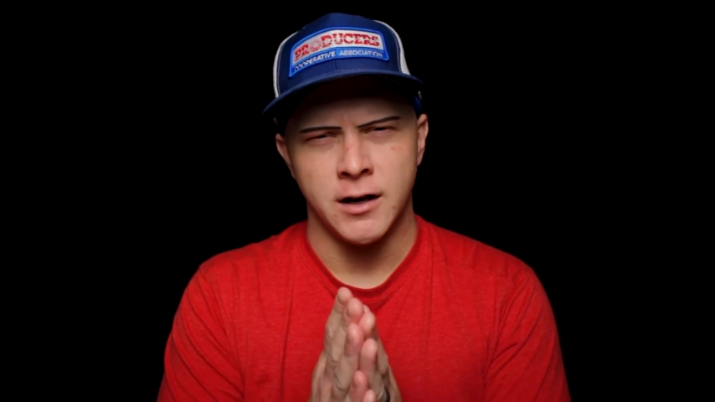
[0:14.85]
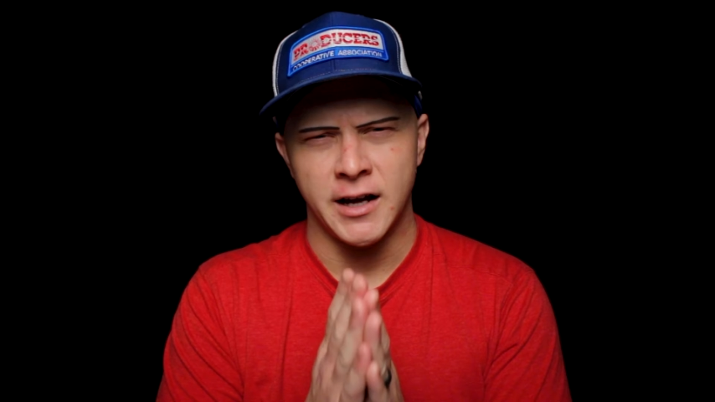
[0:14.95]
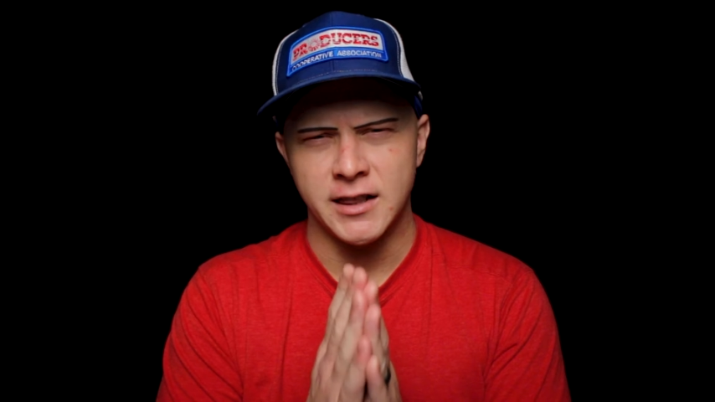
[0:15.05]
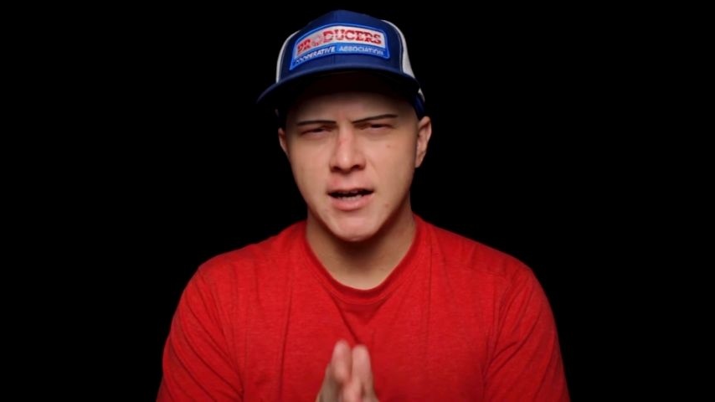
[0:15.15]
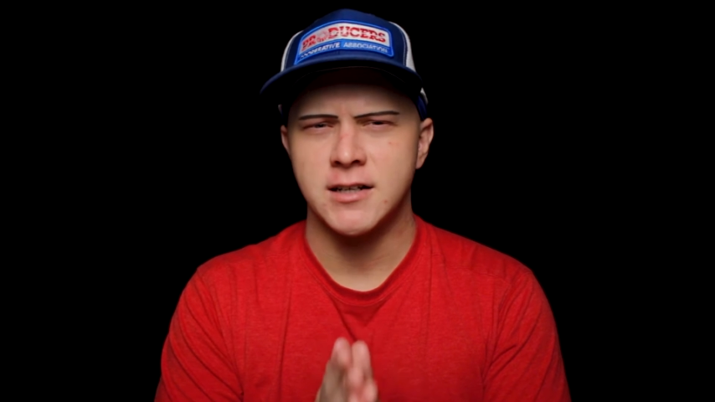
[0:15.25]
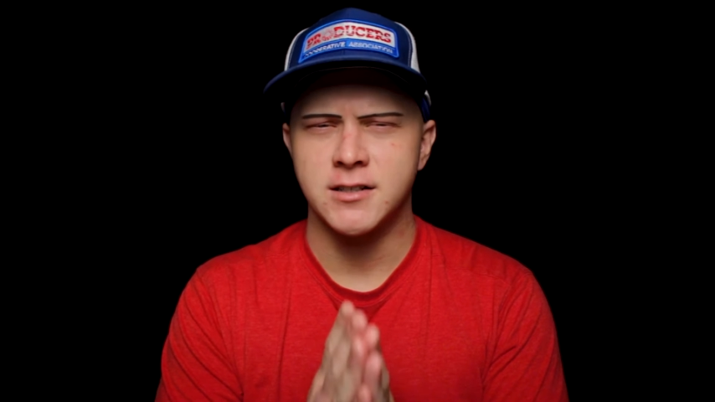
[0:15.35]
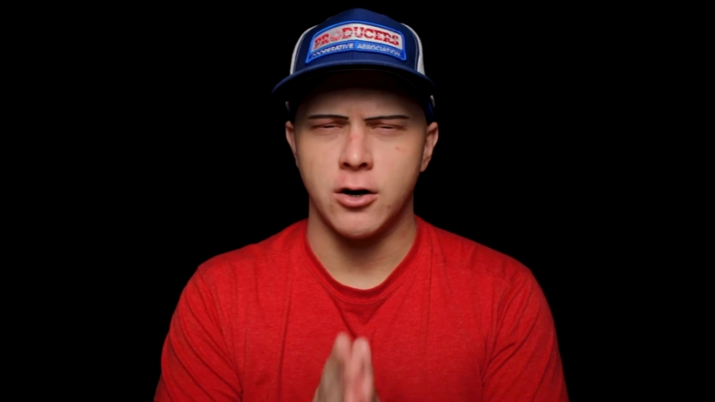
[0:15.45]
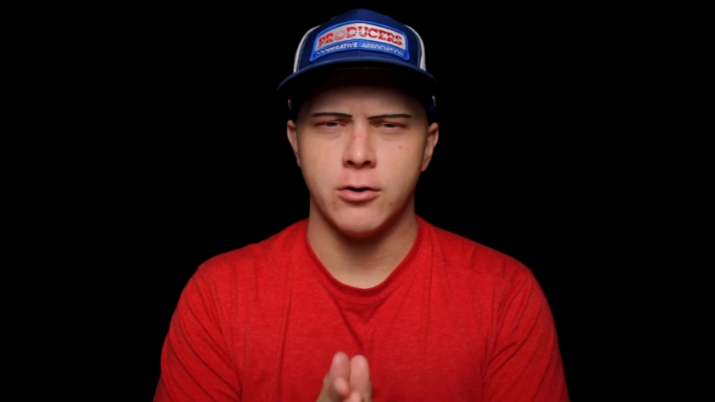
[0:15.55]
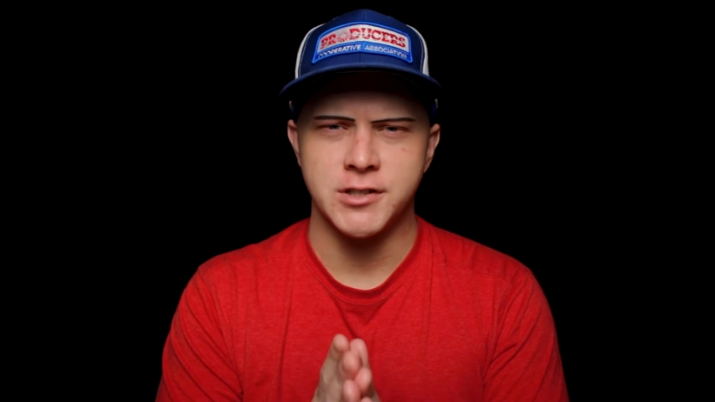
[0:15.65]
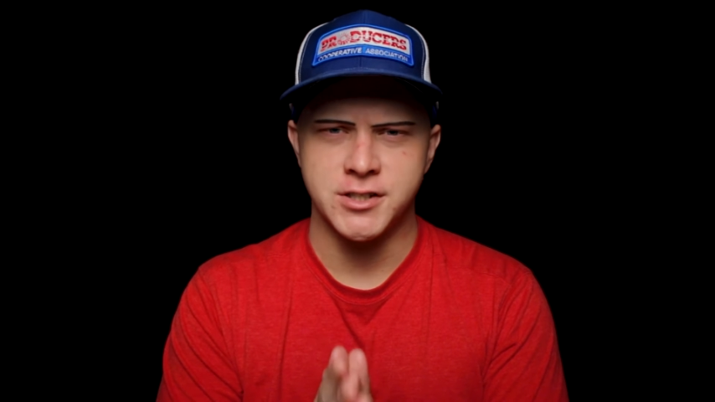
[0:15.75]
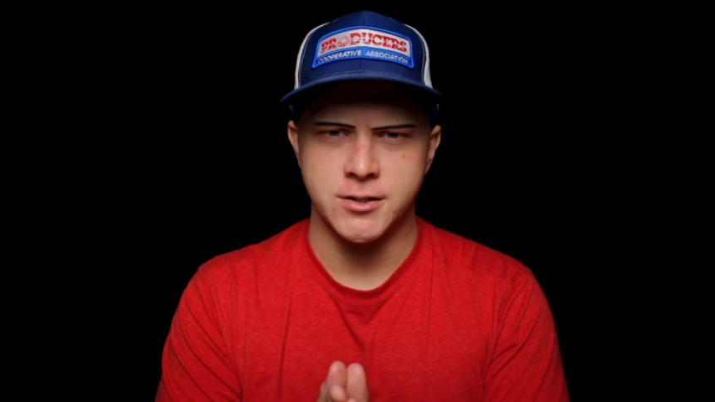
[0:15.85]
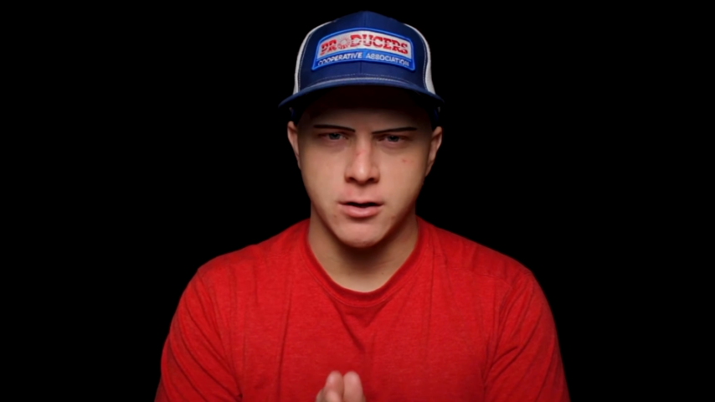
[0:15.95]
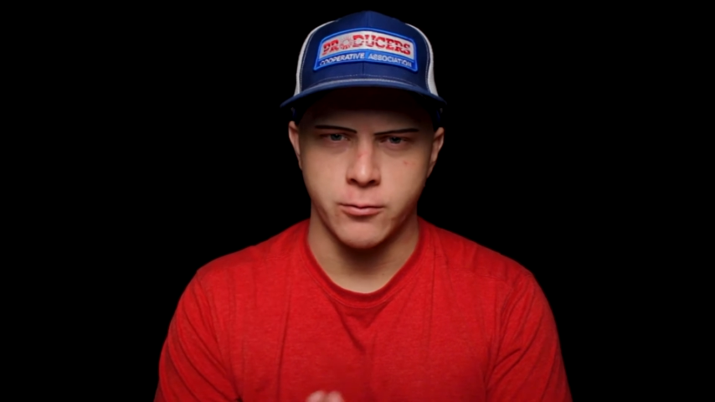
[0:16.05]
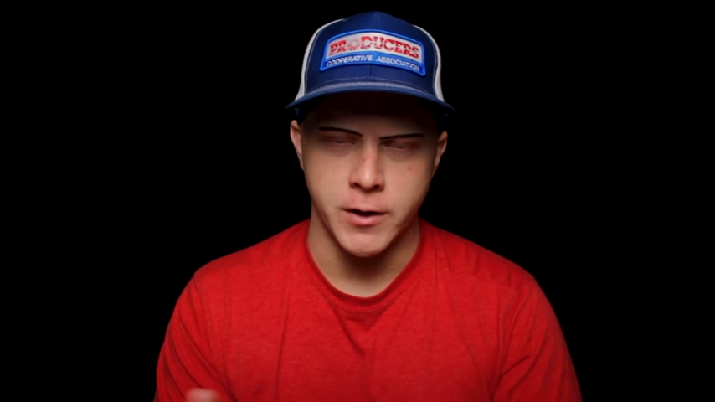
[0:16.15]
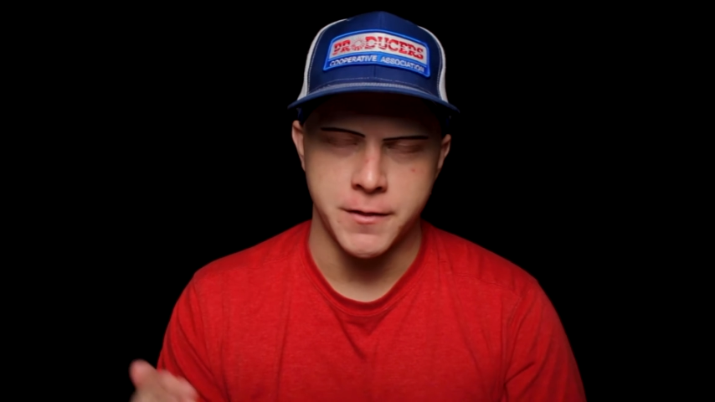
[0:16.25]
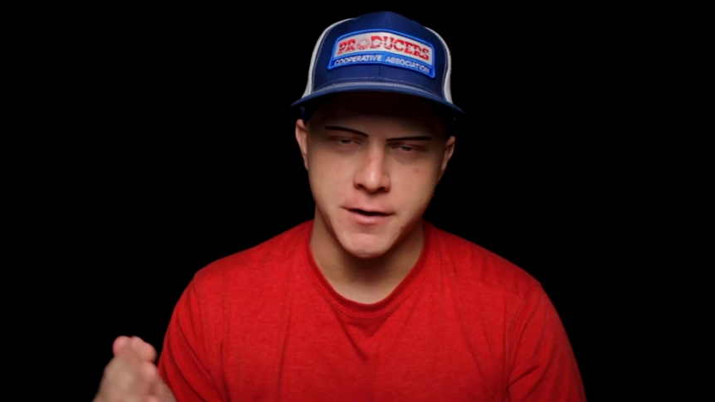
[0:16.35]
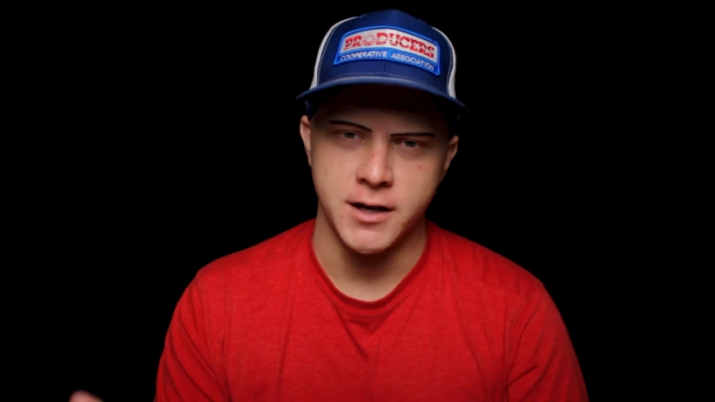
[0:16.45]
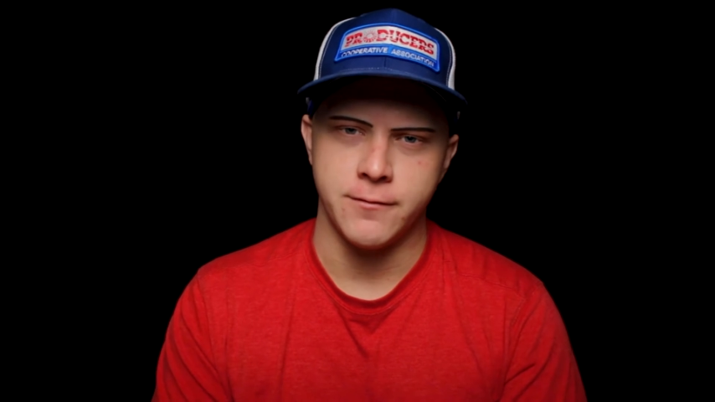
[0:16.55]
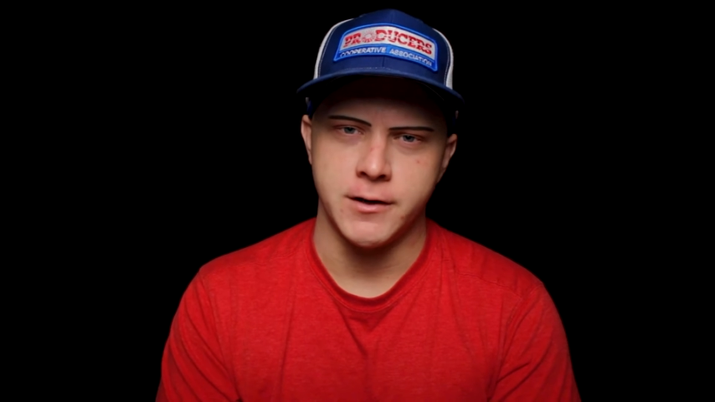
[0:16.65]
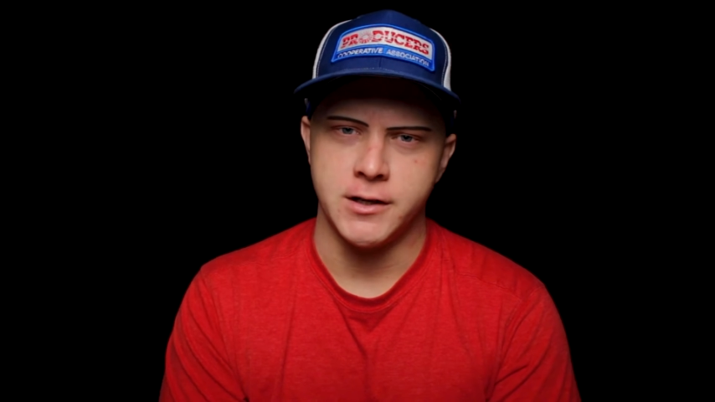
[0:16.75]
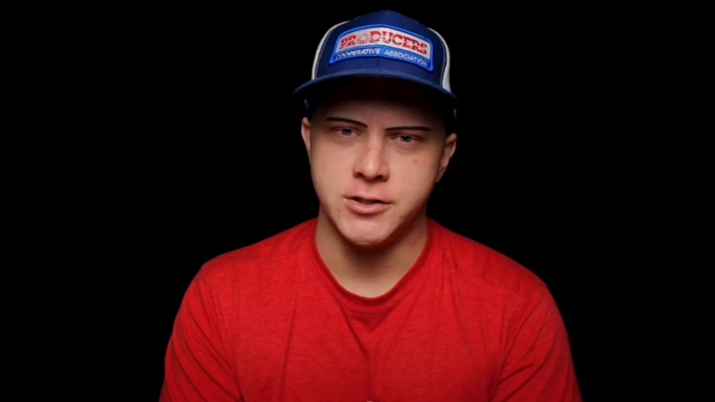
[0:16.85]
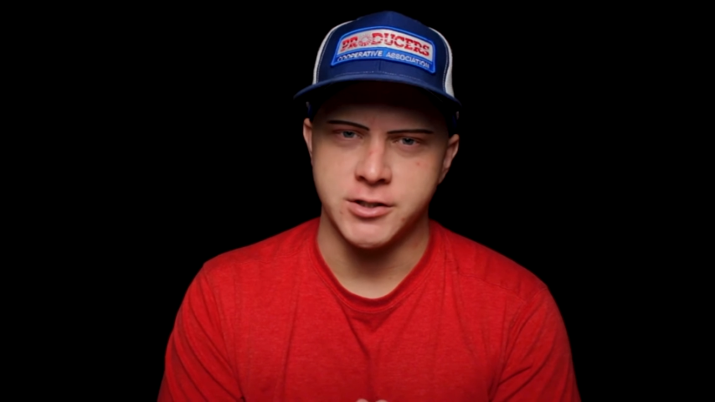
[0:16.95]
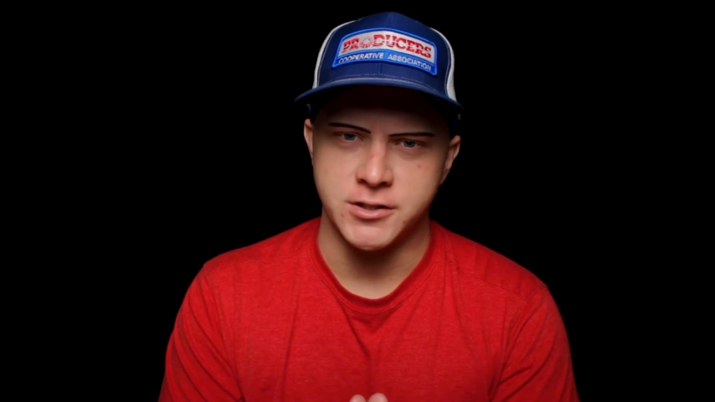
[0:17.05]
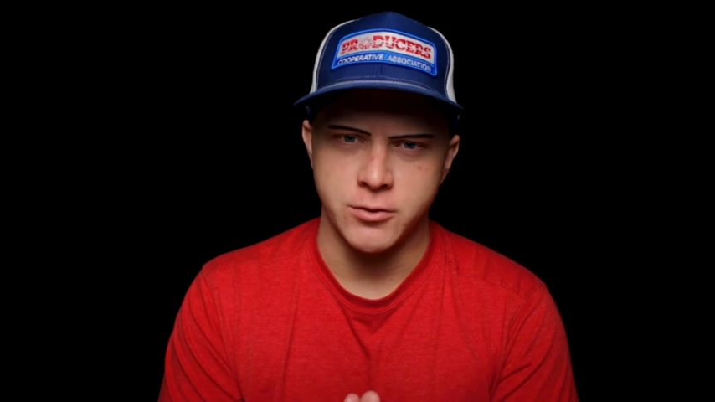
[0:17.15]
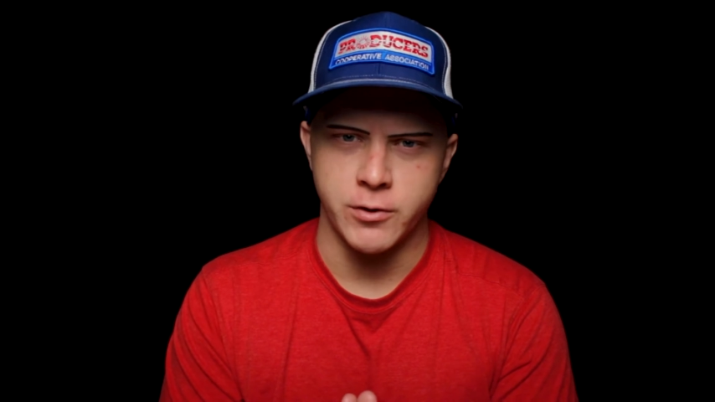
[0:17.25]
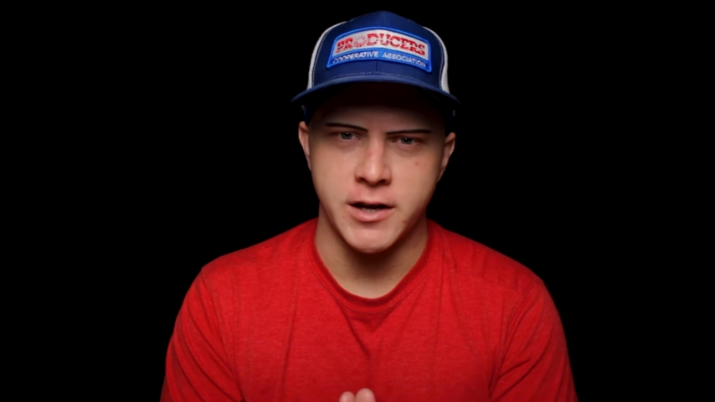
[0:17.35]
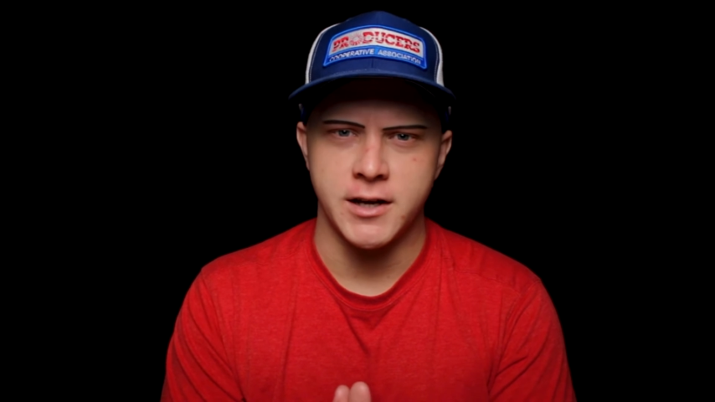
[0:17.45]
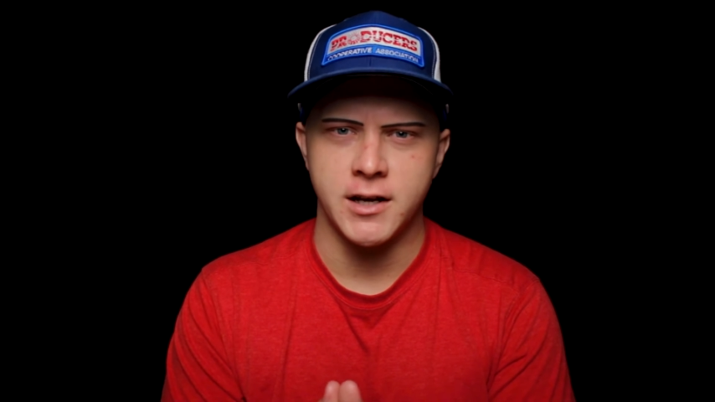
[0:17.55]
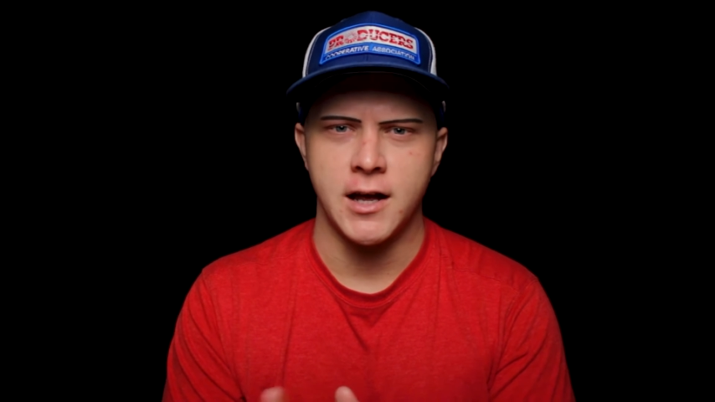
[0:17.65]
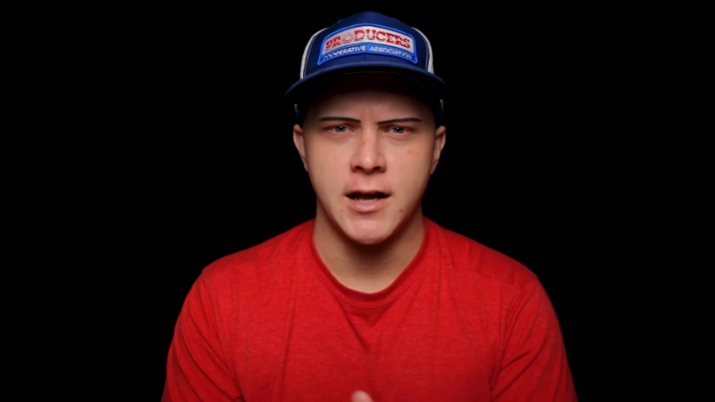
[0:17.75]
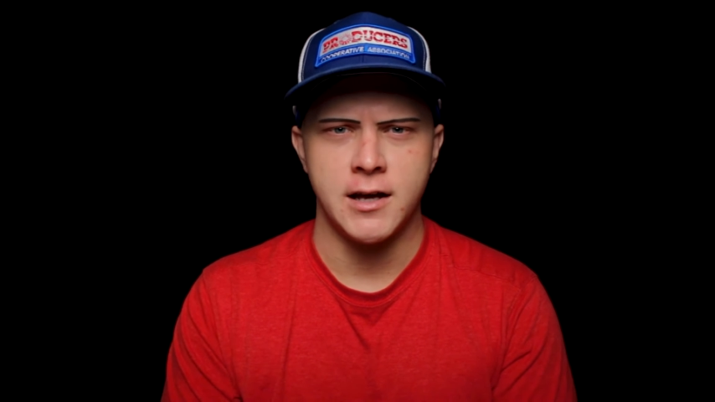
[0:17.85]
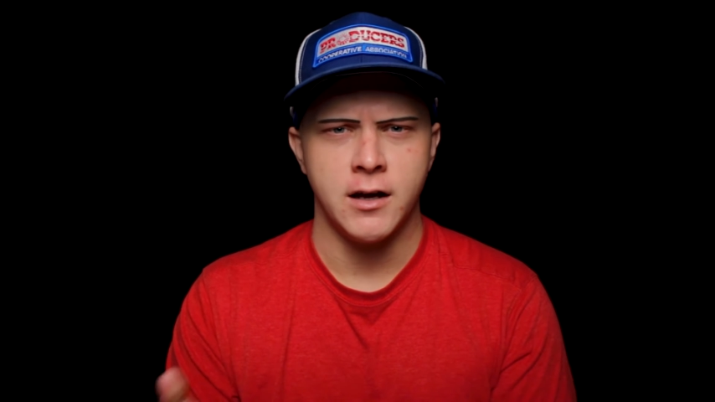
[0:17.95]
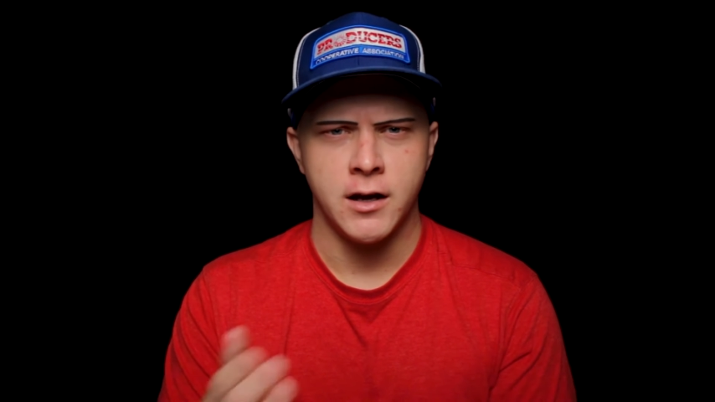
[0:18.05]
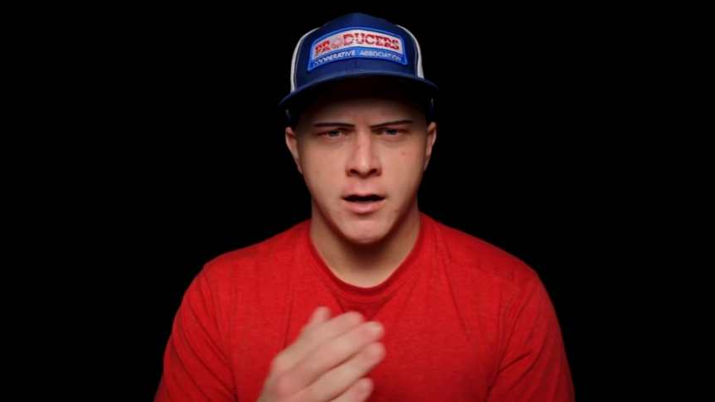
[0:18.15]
I like to always start with the definition so we can get a